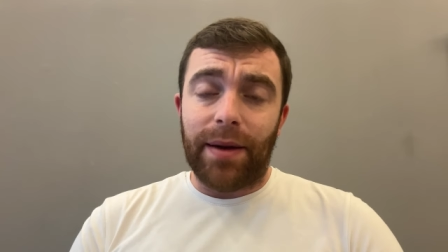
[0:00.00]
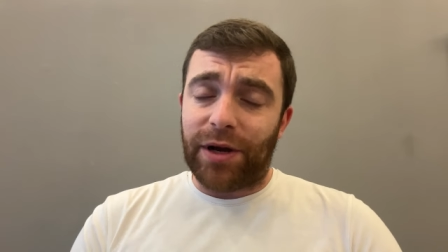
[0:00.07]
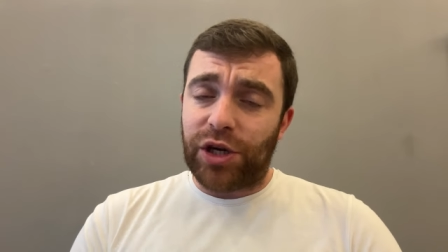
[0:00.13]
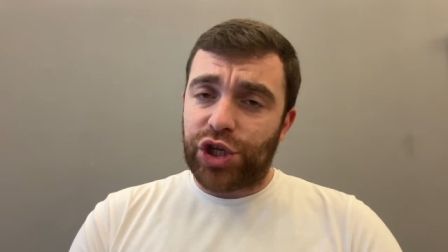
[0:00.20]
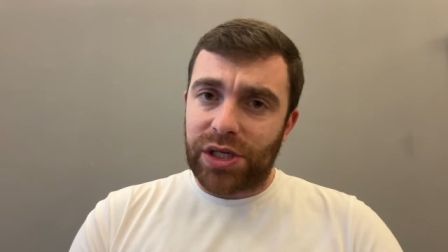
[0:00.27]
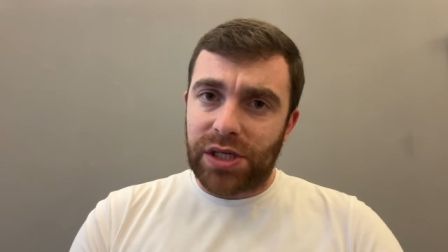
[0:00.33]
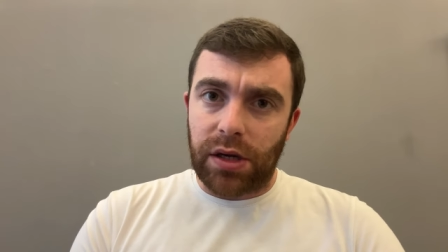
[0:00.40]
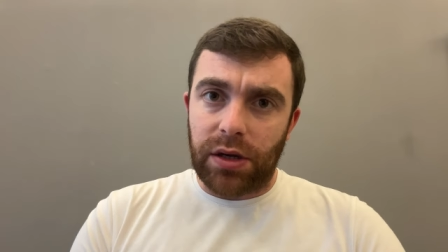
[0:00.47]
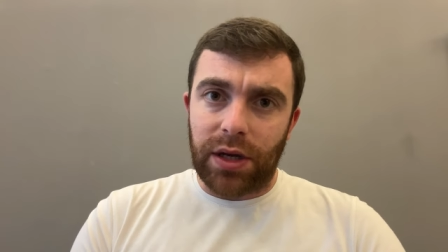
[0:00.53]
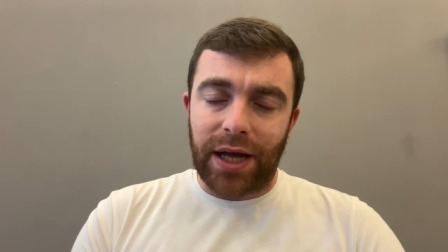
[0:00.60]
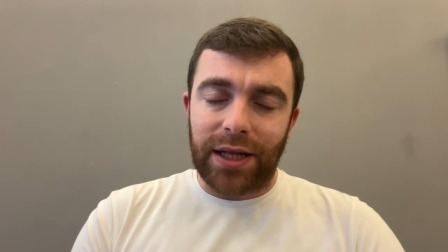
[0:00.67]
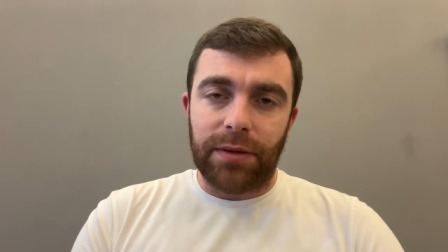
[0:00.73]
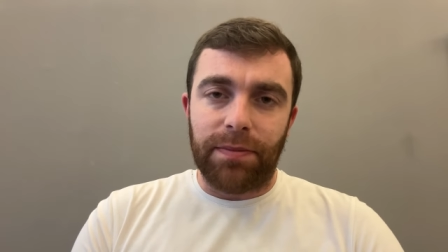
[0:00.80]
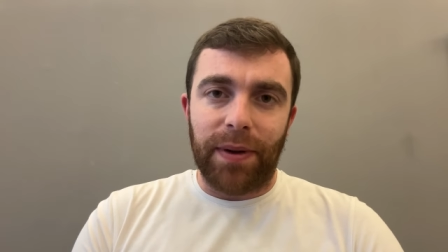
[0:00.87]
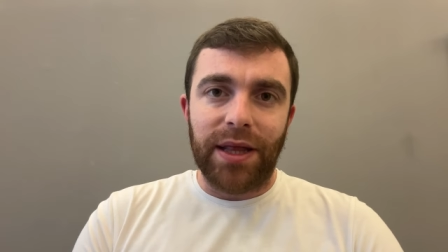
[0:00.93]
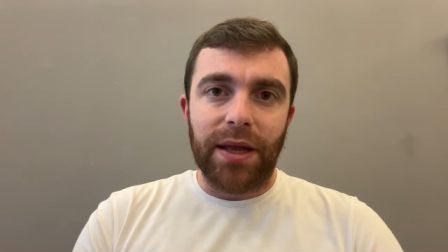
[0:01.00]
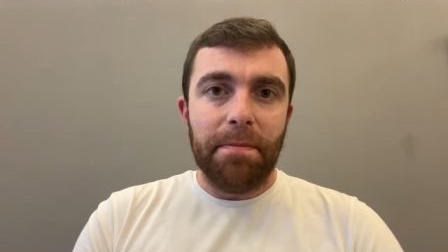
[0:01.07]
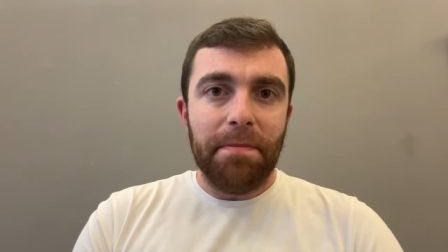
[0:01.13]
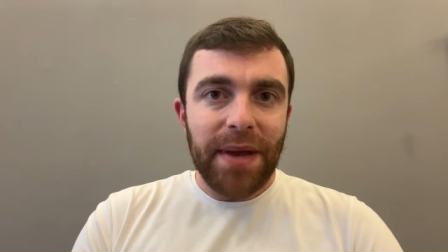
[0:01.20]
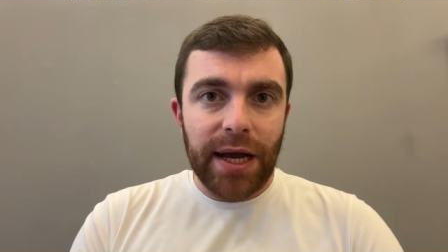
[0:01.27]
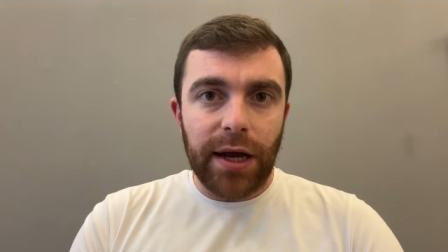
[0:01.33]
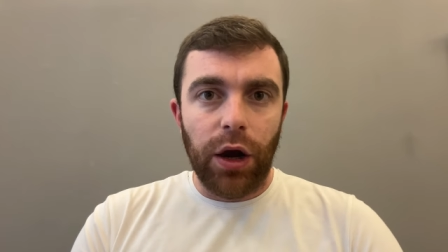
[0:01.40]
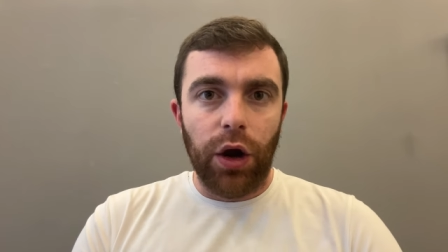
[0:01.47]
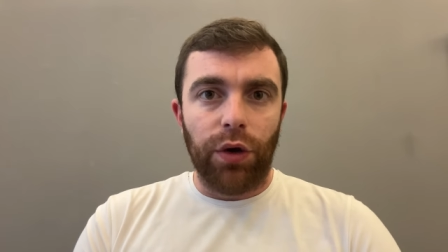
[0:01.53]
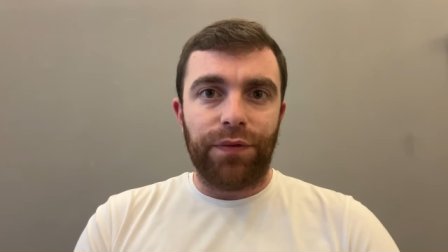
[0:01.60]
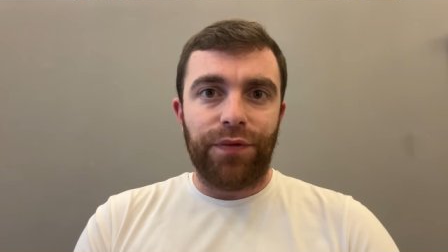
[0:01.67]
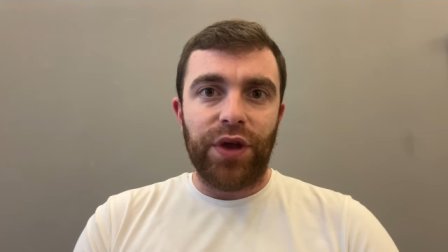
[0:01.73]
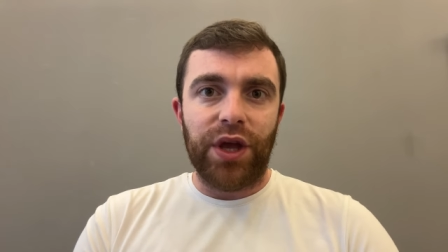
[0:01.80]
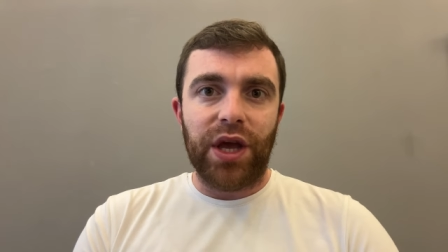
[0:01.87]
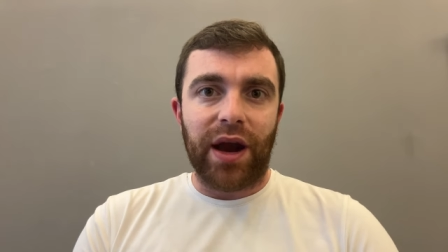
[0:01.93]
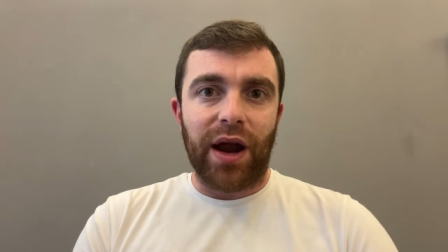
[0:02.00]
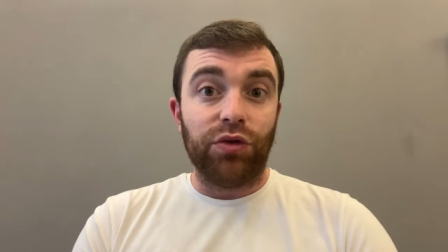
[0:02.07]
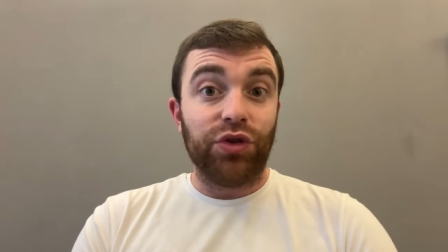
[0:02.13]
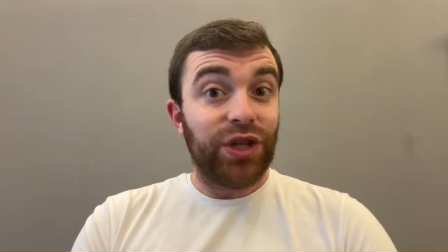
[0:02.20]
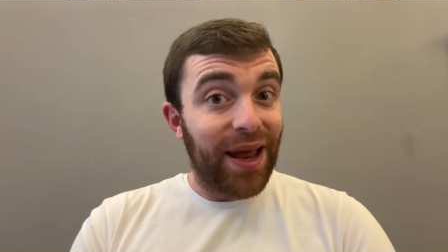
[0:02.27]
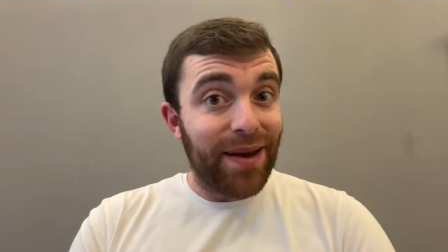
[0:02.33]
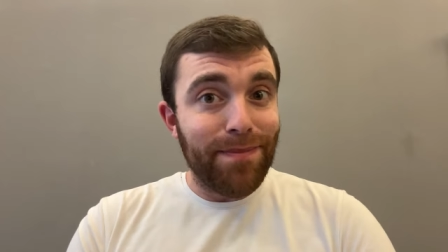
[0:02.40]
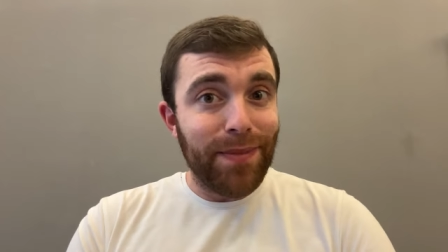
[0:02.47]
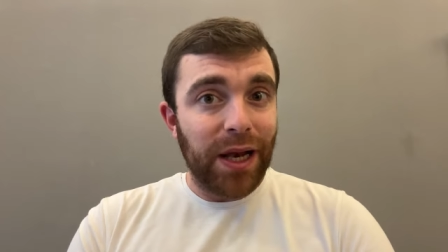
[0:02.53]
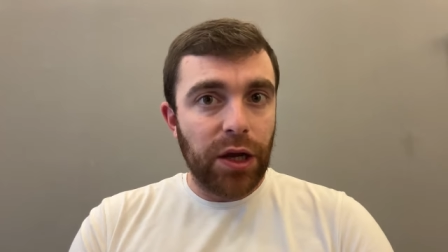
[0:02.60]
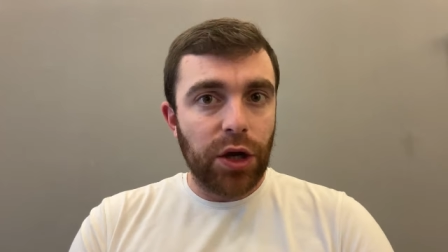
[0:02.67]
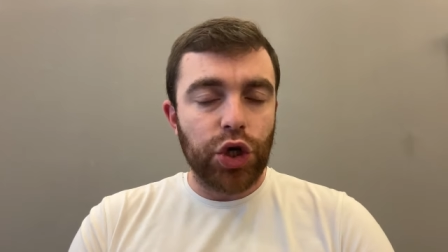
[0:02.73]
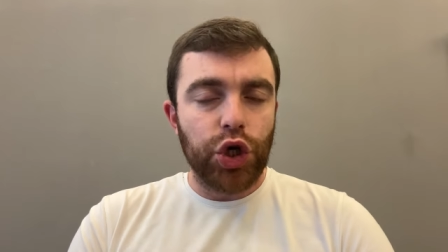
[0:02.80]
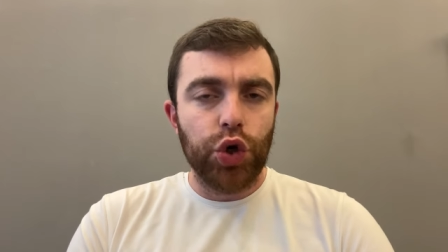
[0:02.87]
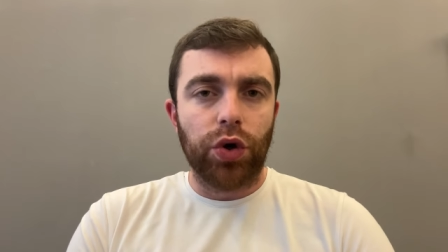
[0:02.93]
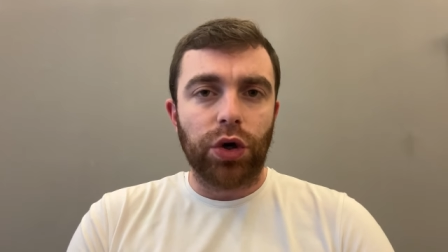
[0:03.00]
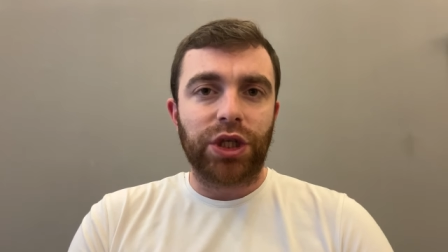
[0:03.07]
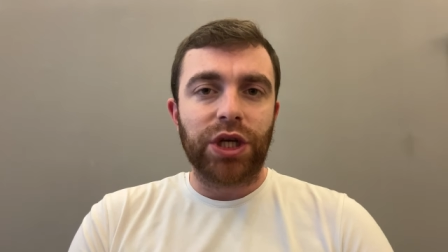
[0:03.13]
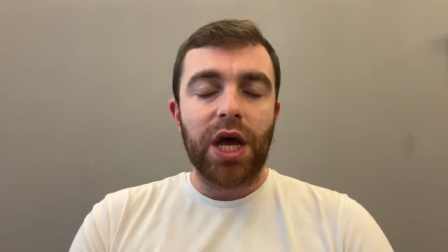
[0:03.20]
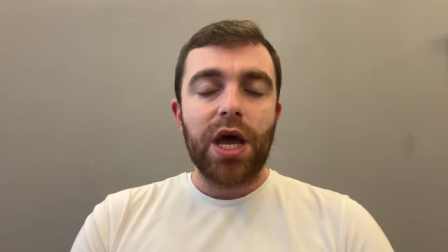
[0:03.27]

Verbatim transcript: Manchester United paid a big loan fee, around 10 million euros,